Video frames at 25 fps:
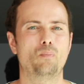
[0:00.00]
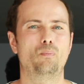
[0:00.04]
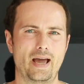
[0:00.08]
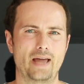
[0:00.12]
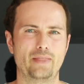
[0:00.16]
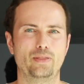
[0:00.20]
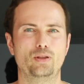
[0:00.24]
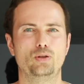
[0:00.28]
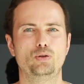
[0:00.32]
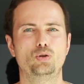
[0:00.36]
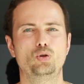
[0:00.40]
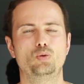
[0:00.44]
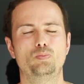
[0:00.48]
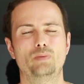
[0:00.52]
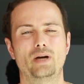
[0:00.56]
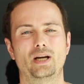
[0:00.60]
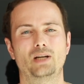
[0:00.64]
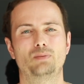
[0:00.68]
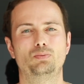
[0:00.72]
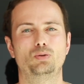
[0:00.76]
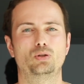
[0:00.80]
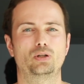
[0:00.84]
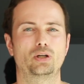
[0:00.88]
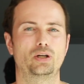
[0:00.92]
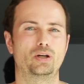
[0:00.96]
And the new
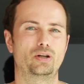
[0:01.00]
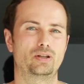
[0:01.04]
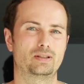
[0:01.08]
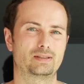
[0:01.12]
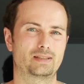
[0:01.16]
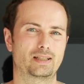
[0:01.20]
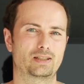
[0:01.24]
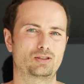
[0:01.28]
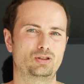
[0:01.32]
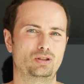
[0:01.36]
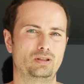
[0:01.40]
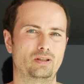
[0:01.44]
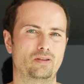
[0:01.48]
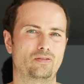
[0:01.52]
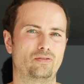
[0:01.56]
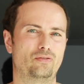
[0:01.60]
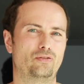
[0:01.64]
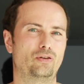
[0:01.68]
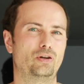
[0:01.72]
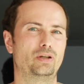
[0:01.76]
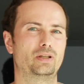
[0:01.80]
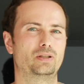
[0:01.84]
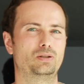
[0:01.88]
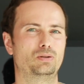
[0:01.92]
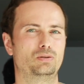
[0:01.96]
MacBook Air is actually a
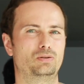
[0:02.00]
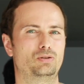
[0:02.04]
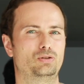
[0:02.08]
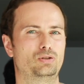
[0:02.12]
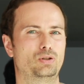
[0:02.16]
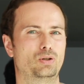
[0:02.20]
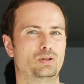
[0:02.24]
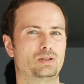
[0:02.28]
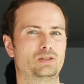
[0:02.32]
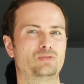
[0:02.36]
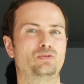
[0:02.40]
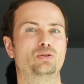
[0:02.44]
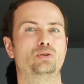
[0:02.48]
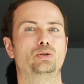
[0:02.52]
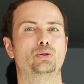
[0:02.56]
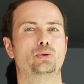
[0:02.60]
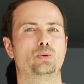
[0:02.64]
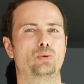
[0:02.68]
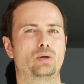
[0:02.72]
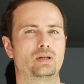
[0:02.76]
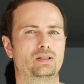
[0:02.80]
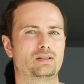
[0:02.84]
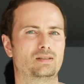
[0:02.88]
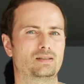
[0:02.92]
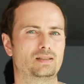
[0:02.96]
very good choice for
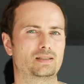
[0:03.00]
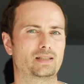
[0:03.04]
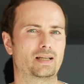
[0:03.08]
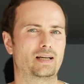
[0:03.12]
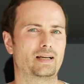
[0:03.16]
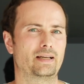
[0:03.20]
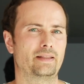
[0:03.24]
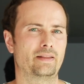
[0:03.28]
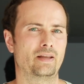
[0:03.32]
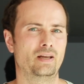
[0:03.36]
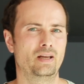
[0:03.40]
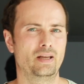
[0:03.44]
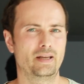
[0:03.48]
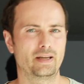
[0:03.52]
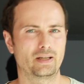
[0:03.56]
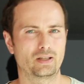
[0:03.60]
UI design